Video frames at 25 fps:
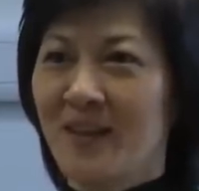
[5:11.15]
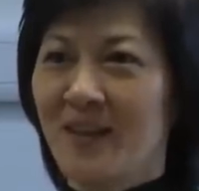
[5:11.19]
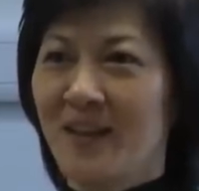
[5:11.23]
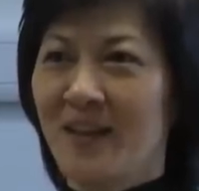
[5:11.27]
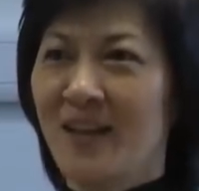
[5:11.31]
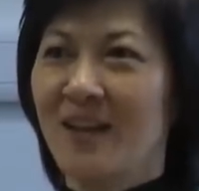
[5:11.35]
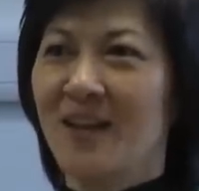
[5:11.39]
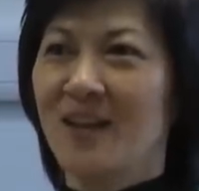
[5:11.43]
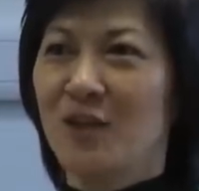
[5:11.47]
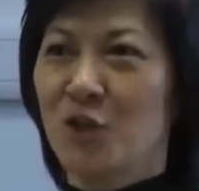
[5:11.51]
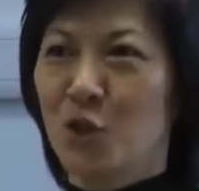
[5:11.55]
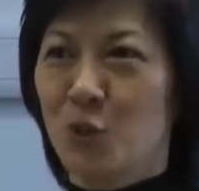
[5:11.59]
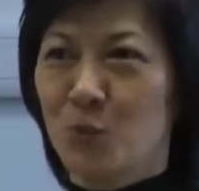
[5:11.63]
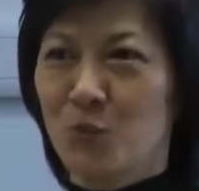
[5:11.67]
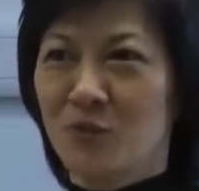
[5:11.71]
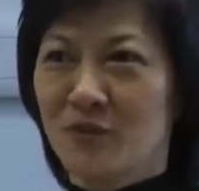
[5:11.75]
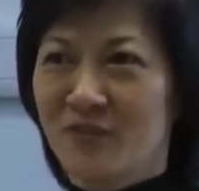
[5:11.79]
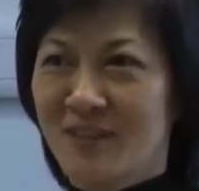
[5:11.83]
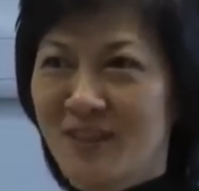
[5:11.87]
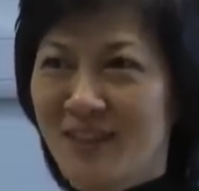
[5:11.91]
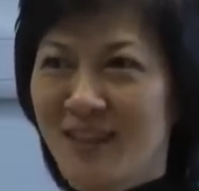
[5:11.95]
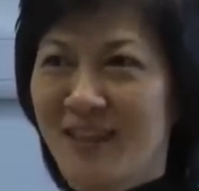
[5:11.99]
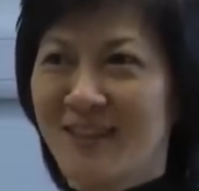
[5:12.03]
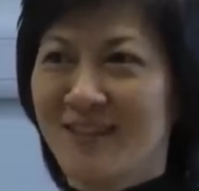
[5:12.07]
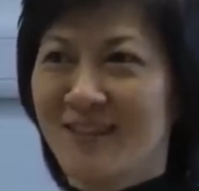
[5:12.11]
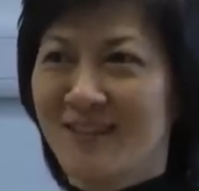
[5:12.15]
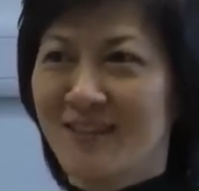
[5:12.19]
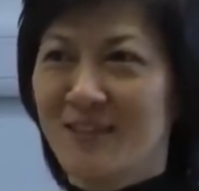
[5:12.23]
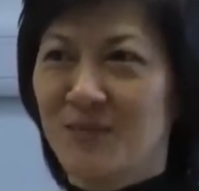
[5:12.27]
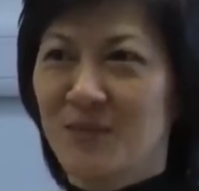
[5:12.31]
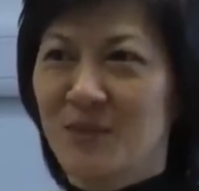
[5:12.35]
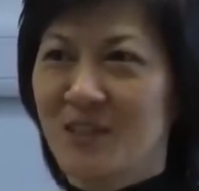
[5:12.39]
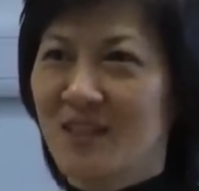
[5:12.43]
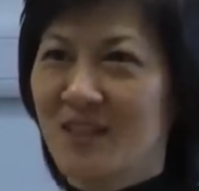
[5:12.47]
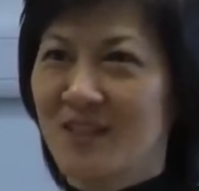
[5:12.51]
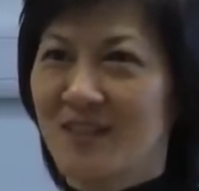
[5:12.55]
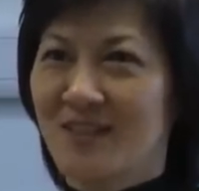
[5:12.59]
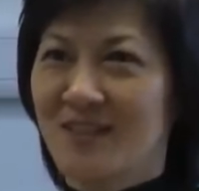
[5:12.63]
And I cope with that
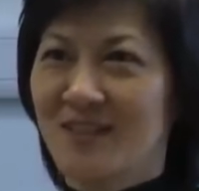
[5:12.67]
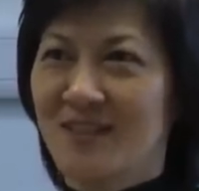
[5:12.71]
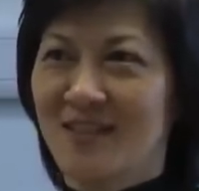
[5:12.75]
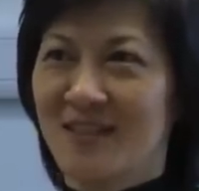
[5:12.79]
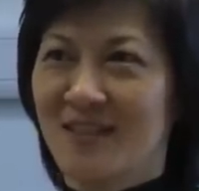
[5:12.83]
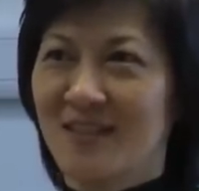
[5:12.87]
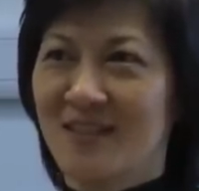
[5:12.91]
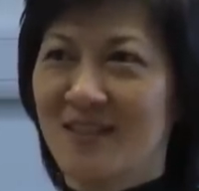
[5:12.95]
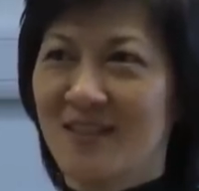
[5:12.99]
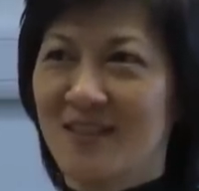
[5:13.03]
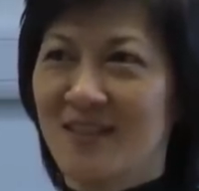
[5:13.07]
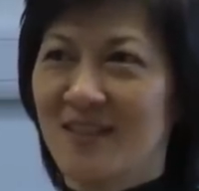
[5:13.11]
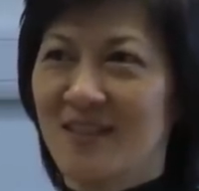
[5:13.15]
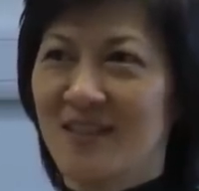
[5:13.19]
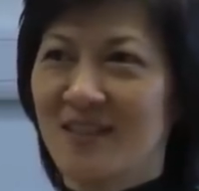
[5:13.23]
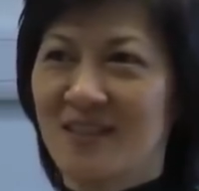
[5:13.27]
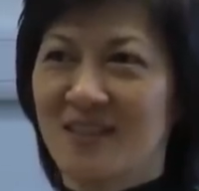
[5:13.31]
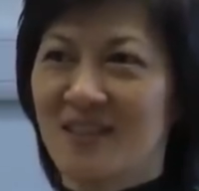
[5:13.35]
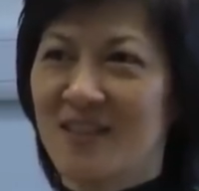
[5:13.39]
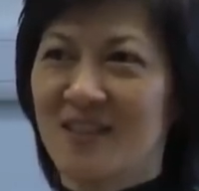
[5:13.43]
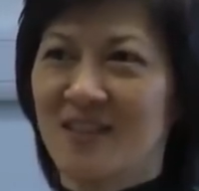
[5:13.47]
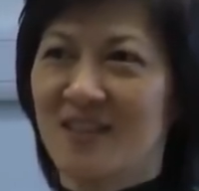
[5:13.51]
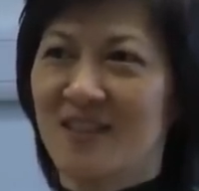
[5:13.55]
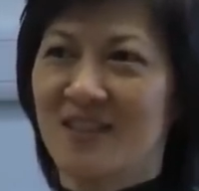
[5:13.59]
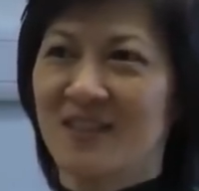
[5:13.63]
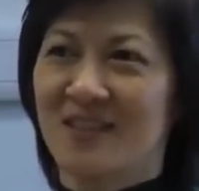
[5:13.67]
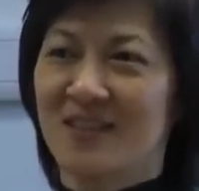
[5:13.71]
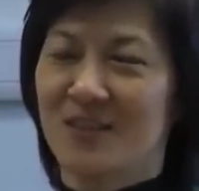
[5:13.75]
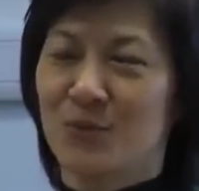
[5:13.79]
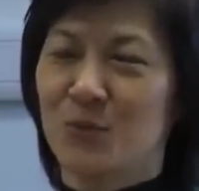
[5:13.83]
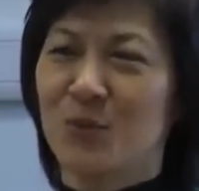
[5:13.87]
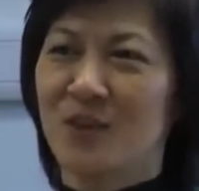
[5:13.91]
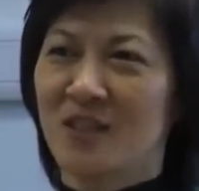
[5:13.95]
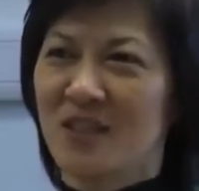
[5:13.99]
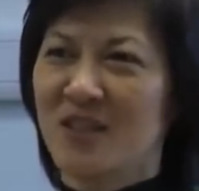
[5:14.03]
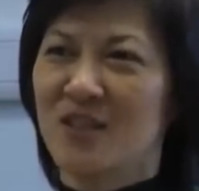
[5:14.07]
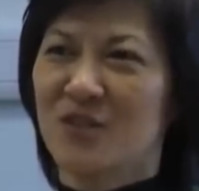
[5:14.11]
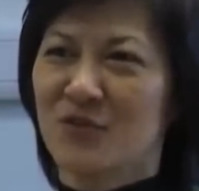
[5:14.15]
because the
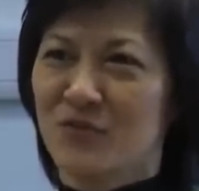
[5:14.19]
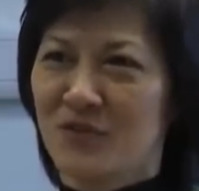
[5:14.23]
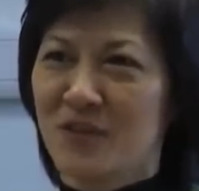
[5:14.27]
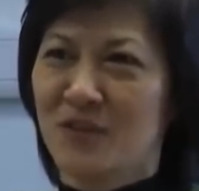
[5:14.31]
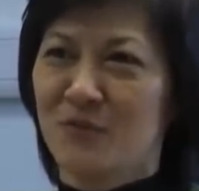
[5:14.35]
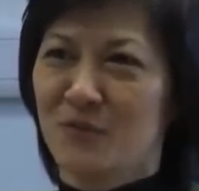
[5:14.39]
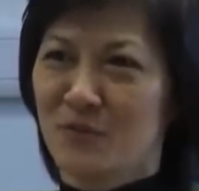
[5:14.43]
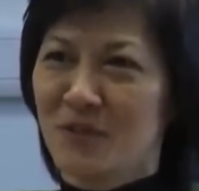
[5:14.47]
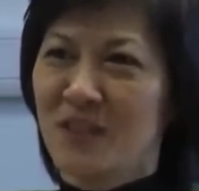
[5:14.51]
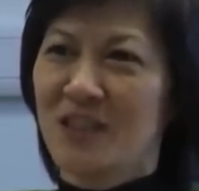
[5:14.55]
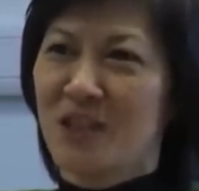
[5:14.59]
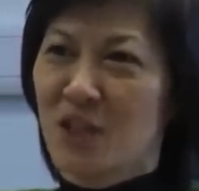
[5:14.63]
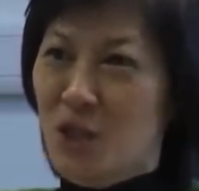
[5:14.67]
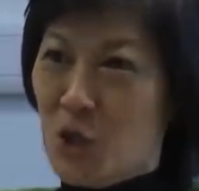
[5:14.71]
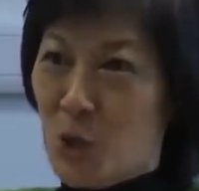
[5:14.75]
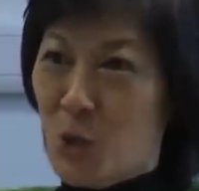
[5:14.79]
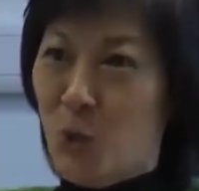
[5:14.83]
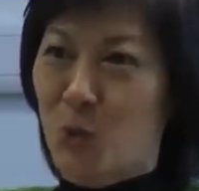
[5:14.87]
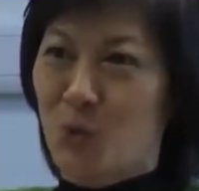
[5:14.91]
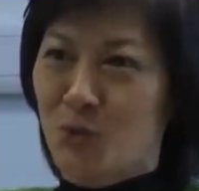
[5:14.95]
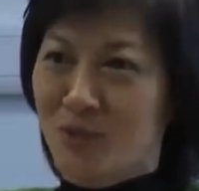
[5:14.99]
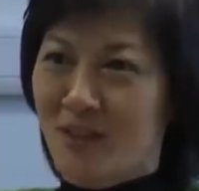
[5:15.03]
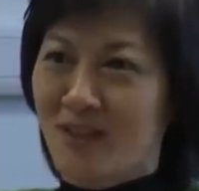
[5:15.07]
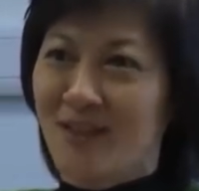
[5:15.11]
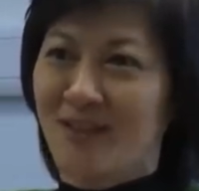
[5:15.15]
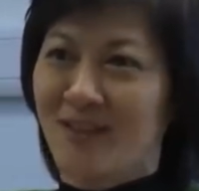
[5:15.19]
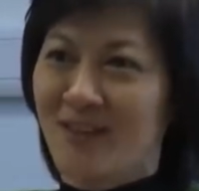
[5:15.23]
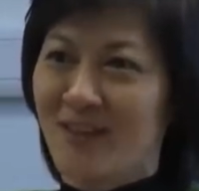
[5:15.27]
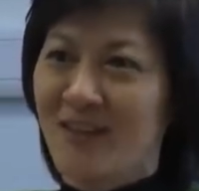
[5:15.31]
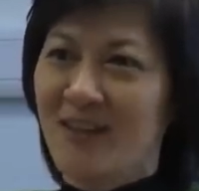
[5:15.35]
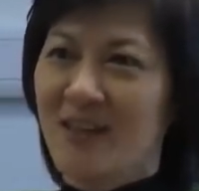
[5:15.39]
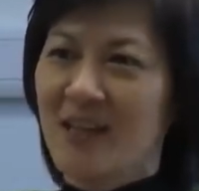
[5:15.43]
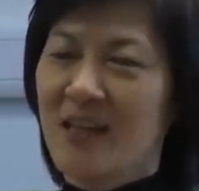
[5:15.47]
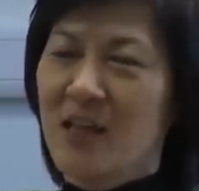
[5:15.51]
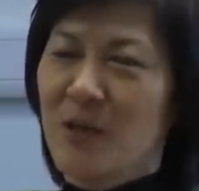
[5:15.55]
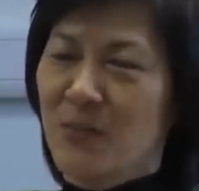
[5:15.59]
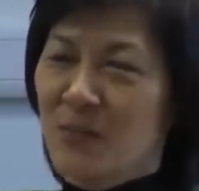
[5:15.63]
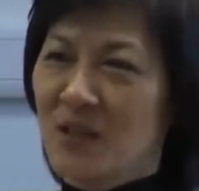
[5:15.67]
weather is really cold there.
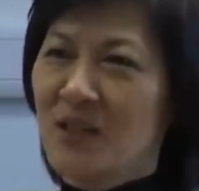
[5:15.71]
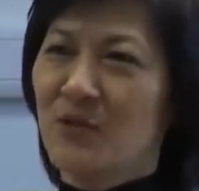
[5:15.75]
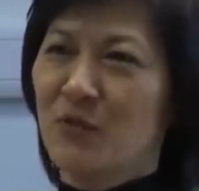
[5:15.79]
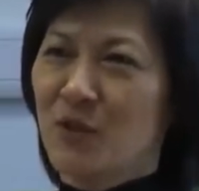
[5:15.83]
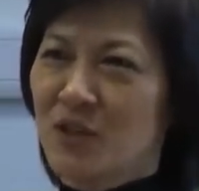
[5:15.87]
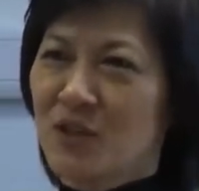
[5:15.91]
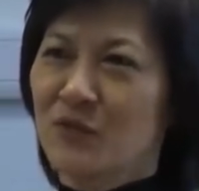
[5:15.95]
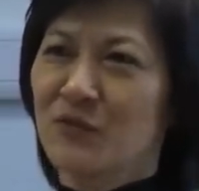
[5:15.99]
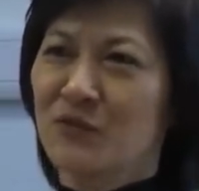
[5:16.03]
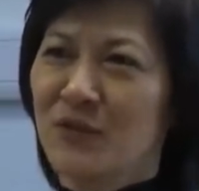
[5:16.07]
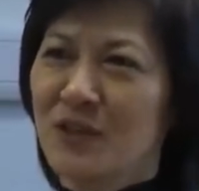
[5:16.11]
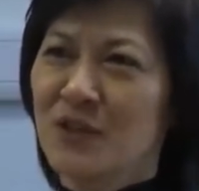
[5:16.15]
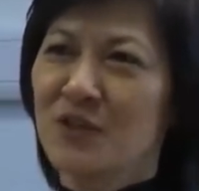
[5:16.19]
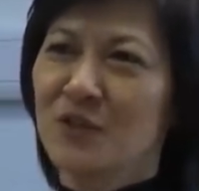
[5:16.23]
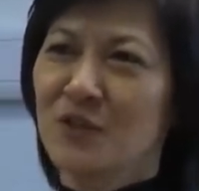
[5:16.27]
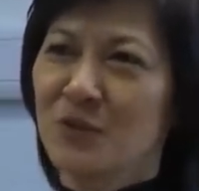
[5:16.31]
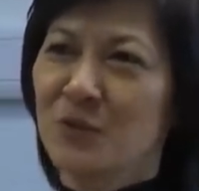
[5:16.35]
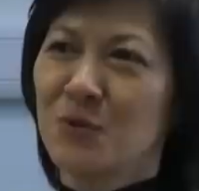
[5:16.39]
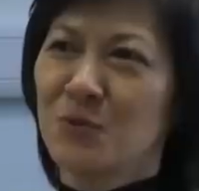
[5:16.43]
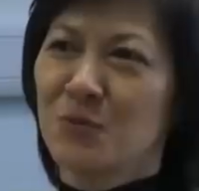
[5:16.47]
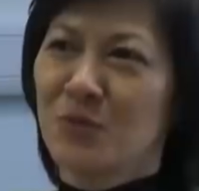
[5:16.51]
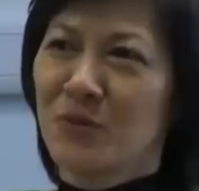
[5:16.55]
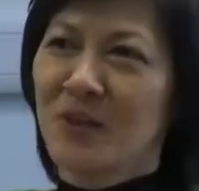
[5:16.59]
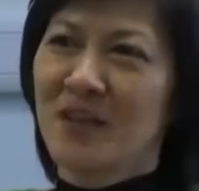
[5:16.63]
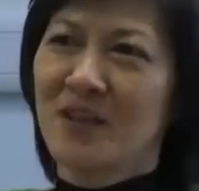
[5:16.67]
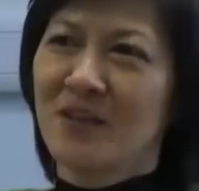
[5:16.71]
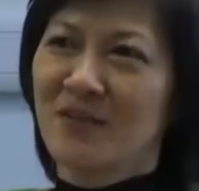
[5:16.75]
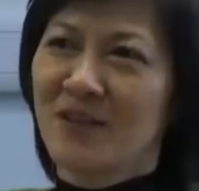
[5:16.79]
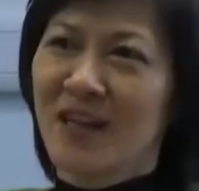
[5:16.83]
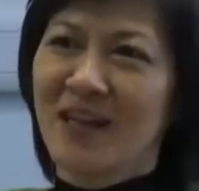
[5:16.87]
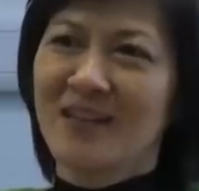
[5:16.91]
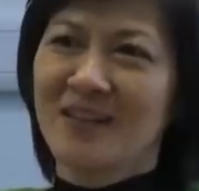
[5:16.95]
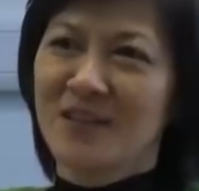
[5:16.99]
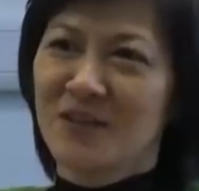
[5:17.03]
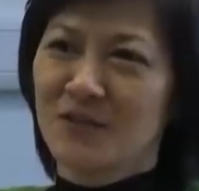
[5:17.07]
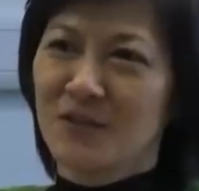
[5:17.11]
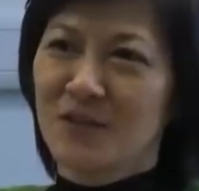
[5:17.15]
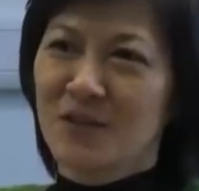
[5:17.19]
But it was fun to play
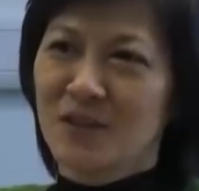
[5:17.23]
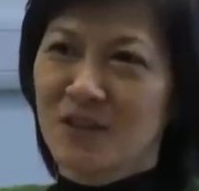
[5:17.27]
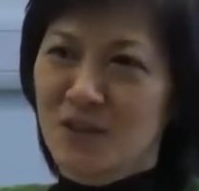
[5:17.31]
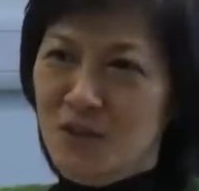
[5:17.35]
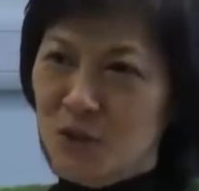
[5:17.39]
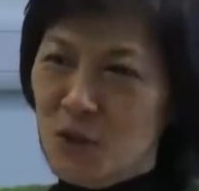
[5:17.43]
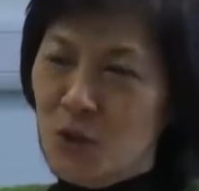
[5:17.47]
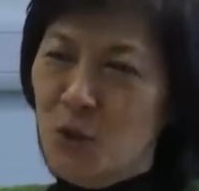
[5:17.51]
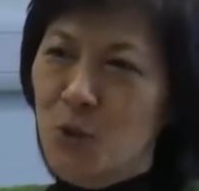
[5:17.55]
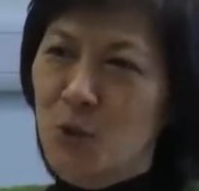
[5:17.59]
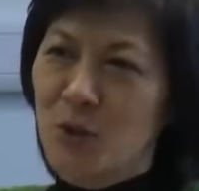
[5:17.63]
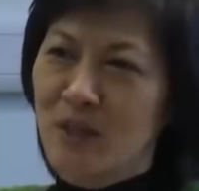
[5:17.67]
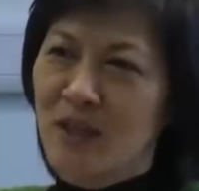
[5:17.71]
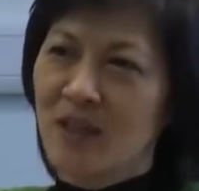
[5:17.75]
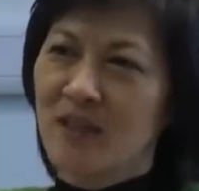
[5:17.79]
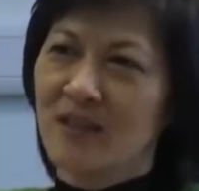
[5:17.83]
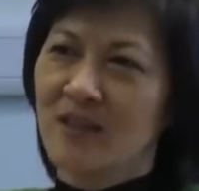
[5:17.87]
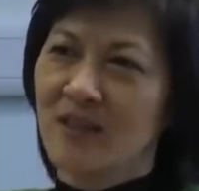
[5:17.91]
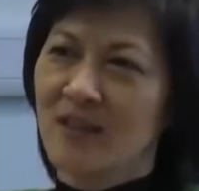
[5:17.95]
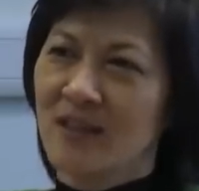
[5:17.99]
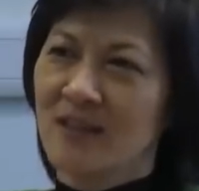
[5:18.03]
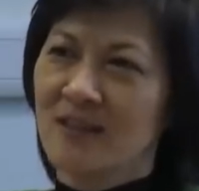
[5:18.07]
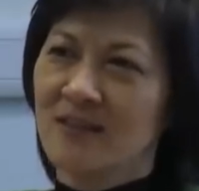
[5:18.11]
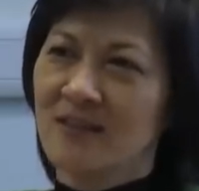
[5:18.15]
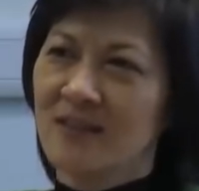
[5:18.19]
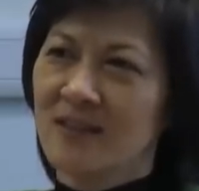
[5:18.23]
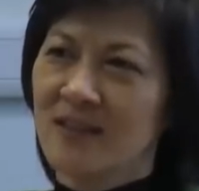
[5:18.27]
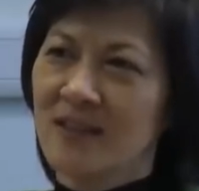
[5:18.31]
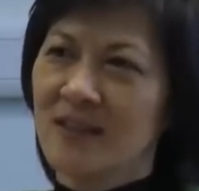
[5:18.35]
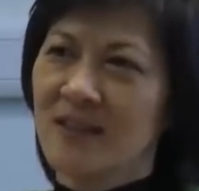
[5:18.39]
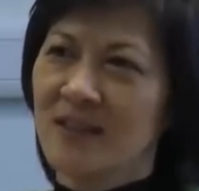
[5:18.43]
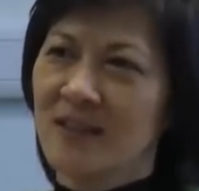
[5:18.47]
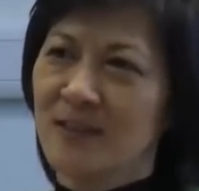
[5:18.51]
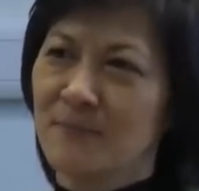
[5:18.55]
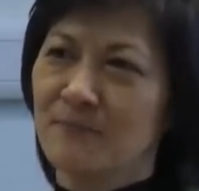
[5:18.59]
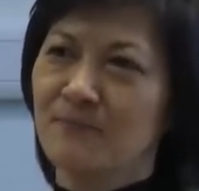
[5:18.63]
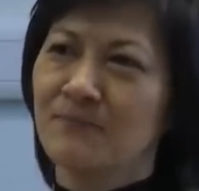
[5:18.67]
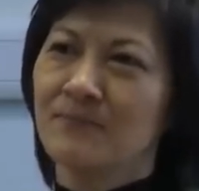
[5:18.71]
around in the snowing,
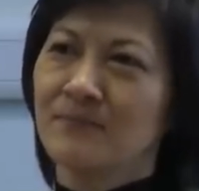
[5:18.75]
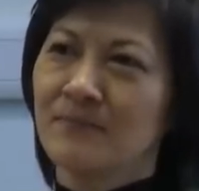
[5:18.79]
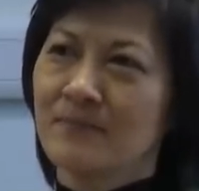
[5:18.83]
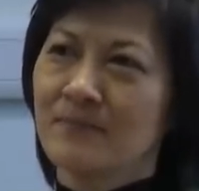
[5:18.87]
and